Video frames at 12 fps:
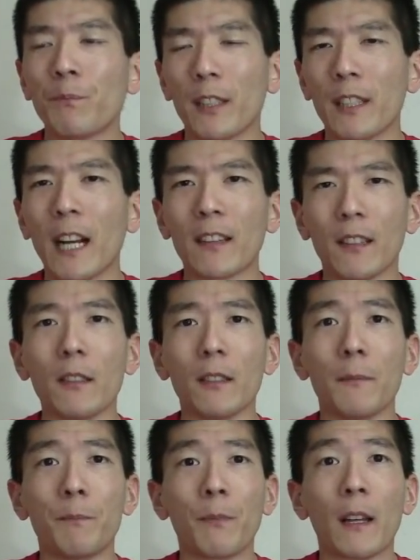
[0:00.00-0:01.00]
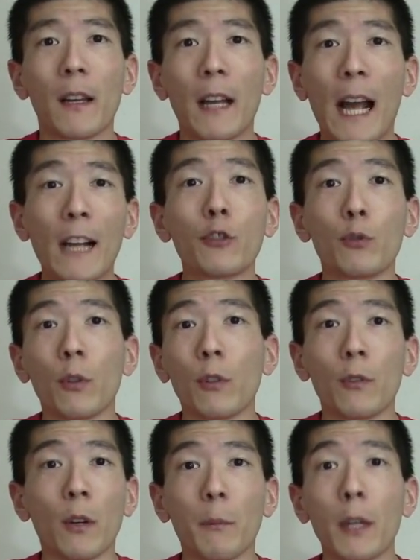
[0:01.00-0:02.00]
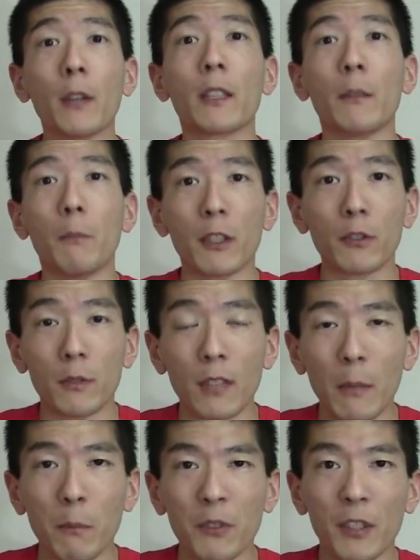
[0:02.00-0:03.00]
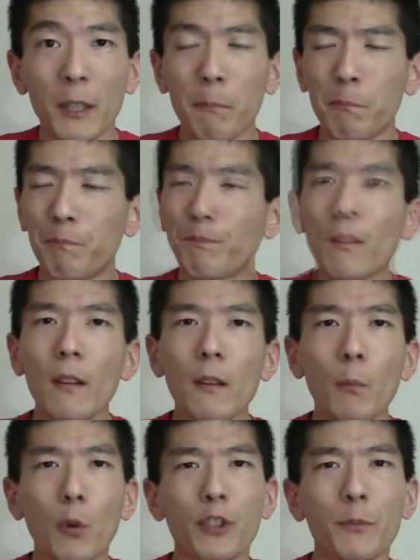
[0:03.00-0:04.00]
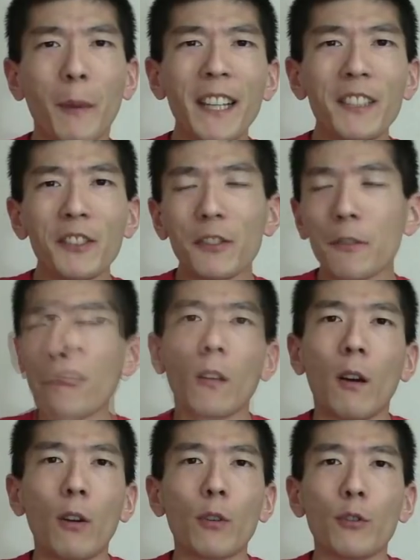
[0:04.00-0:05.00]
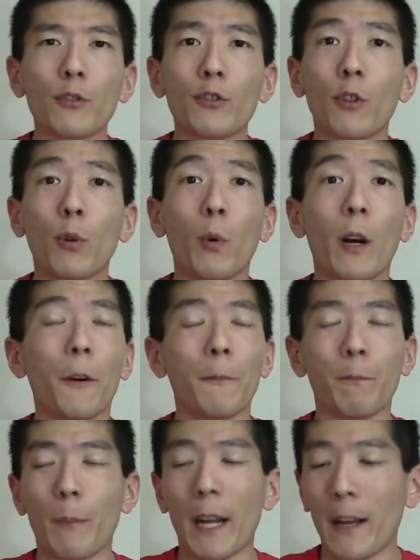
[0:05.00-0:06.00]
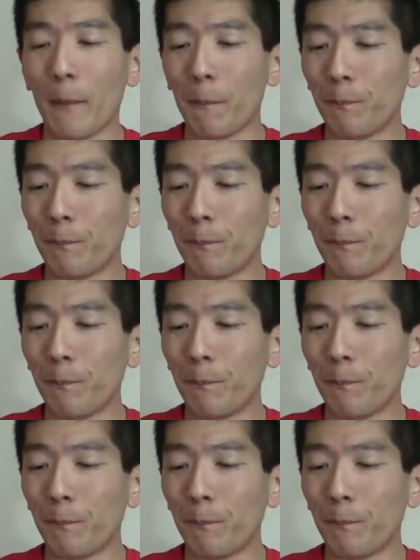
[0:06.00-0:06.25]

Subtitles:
You got the actual American mustard type of zip. More spice. All goes so well. Man.